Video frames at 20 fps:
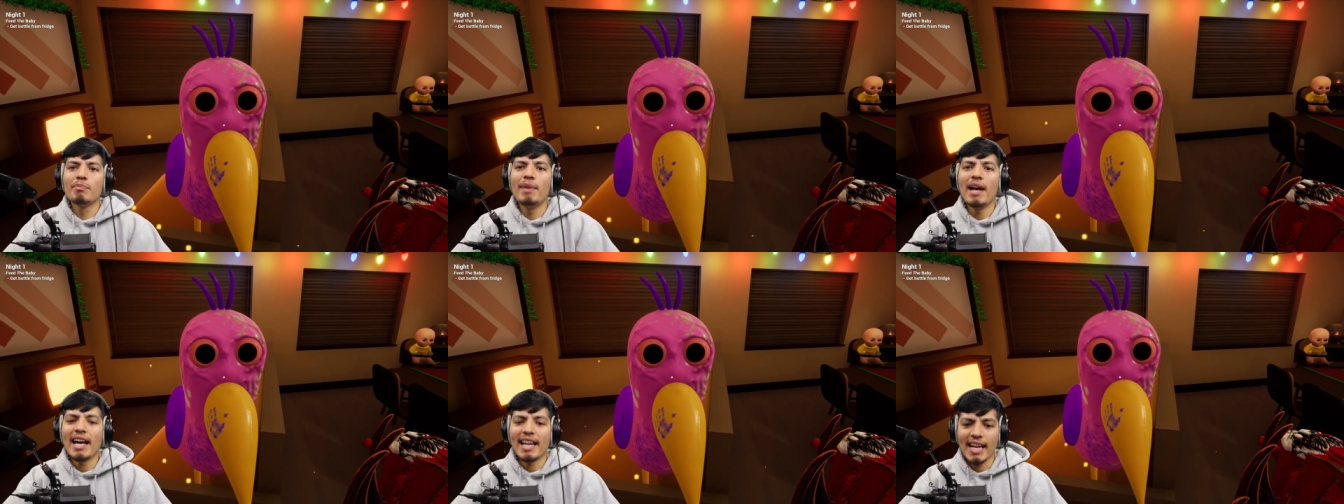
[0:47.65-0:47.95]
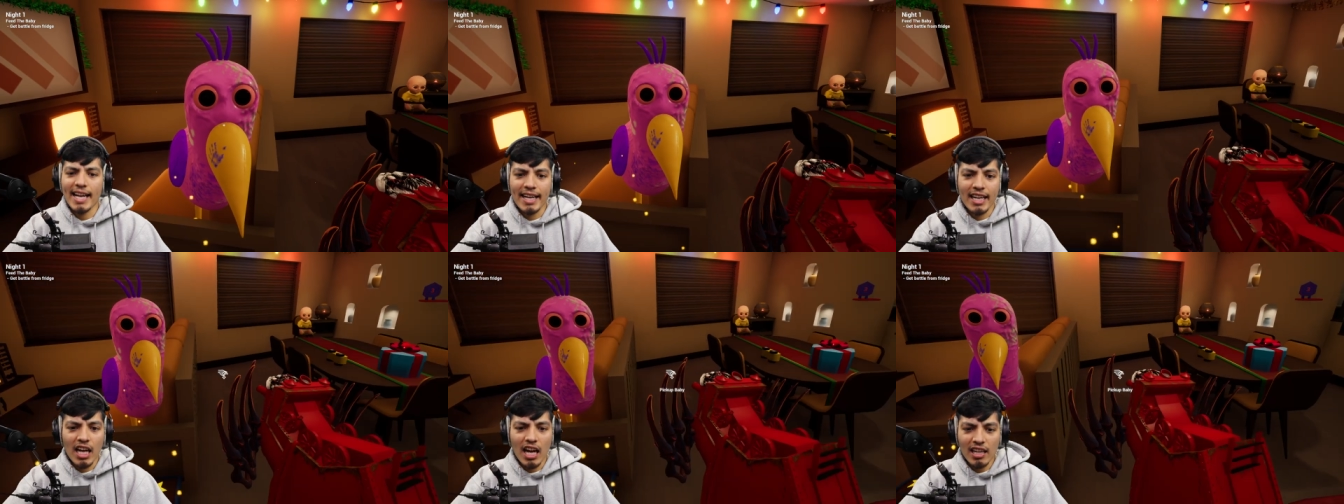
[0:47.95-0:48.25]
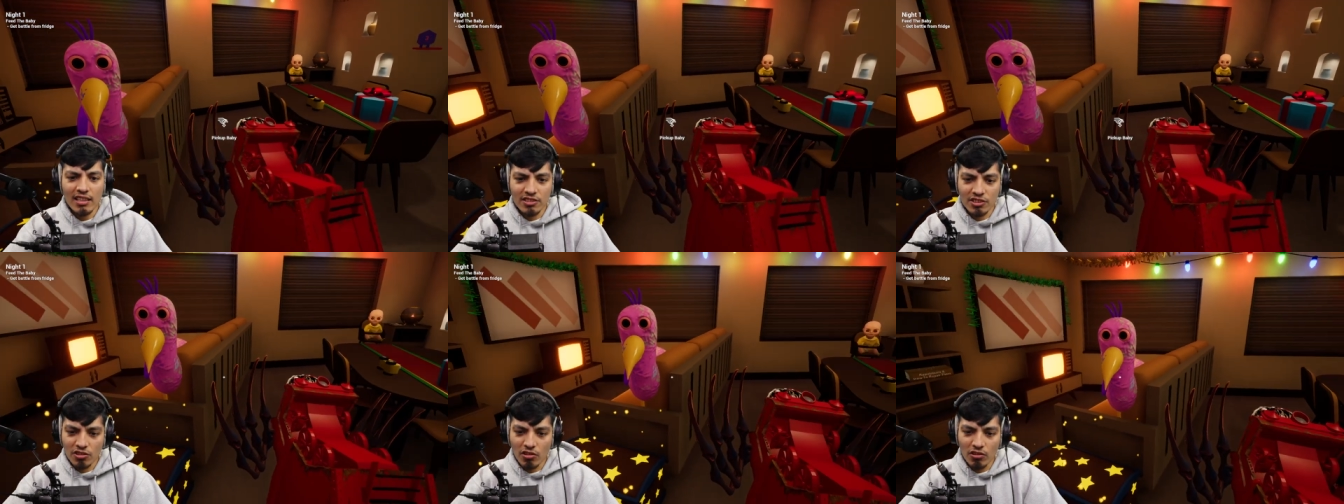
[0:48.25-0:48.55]
too bad. I ain't
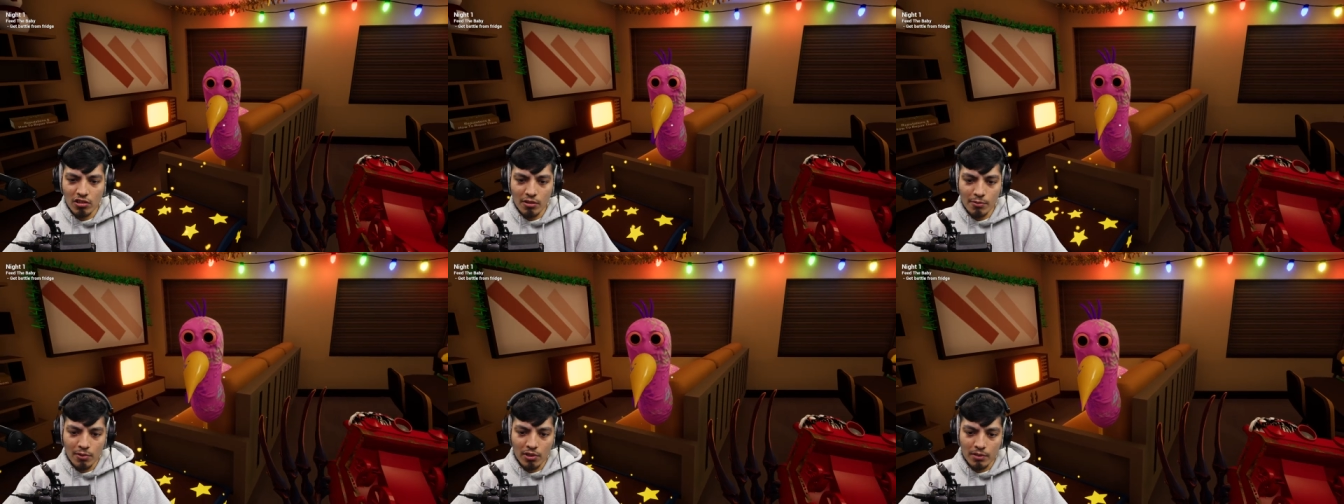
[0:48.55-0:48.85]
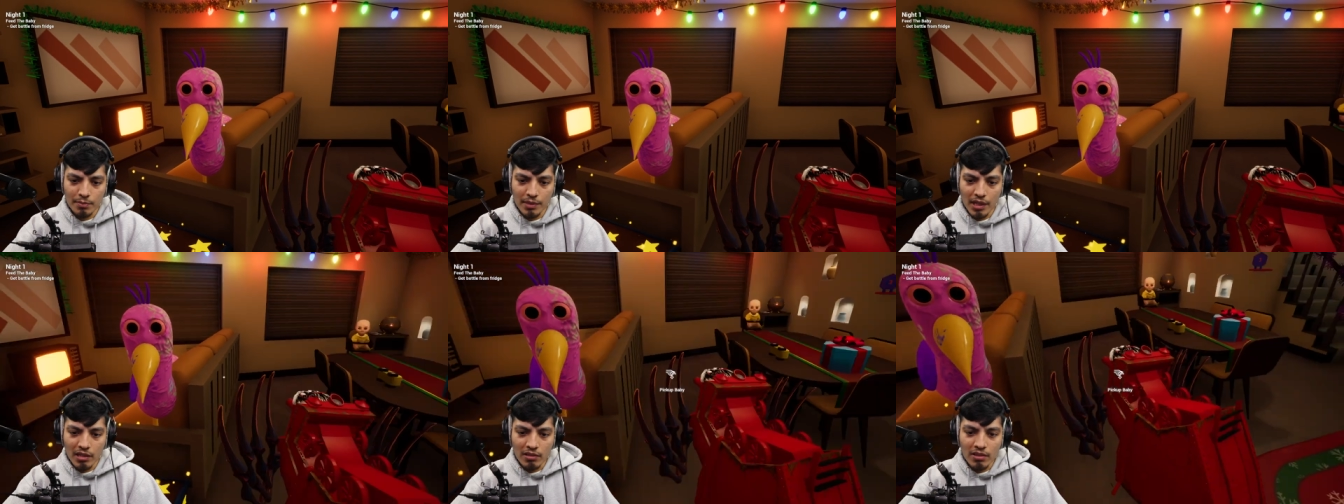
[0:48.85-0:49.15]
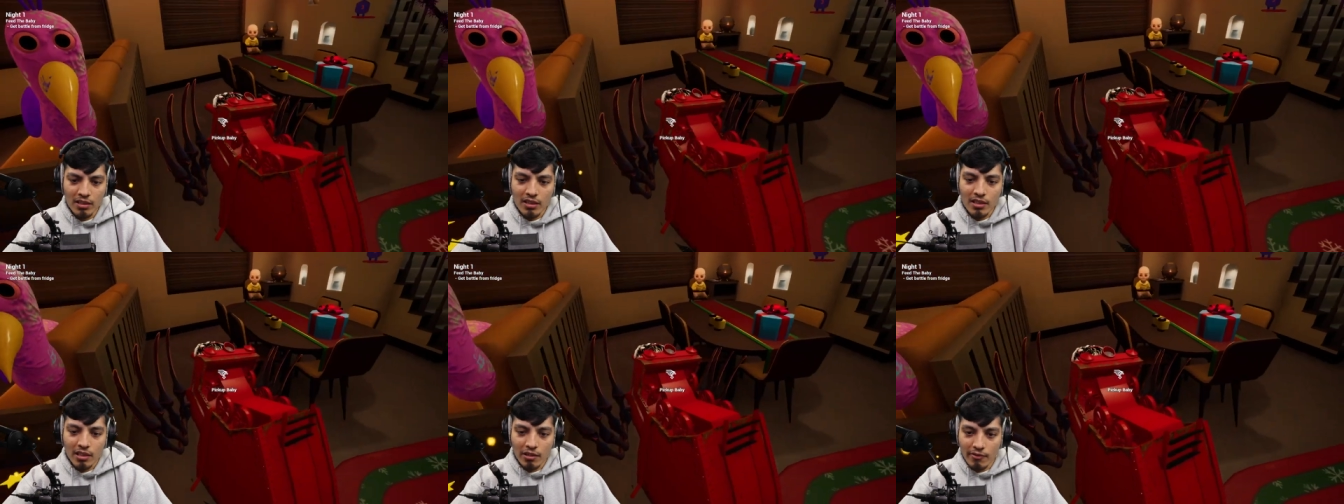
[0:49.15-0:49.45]
got a soul no more,
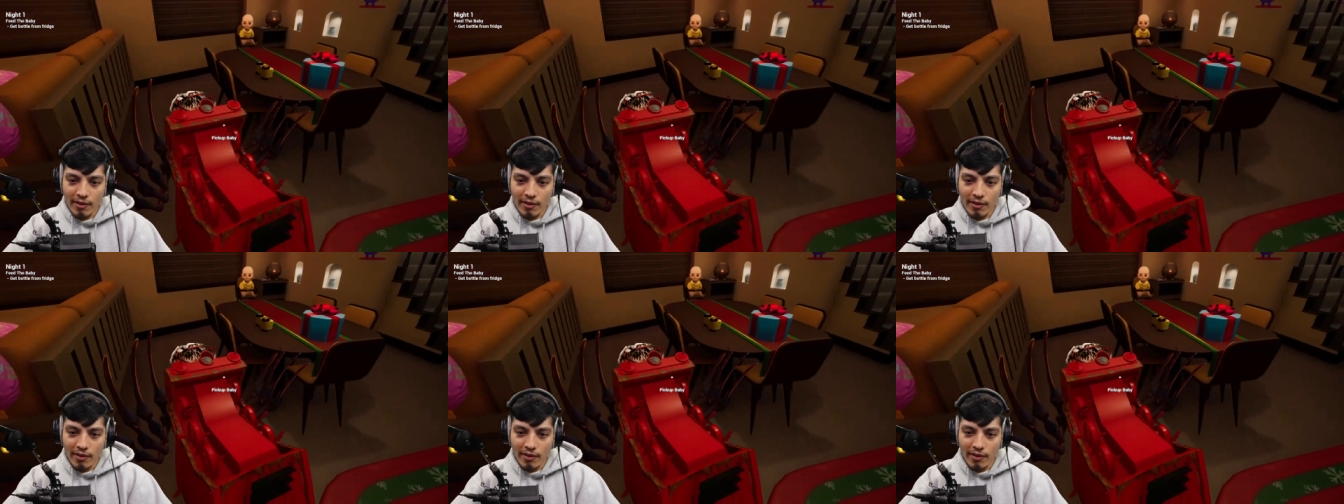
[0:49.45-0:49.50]
bro.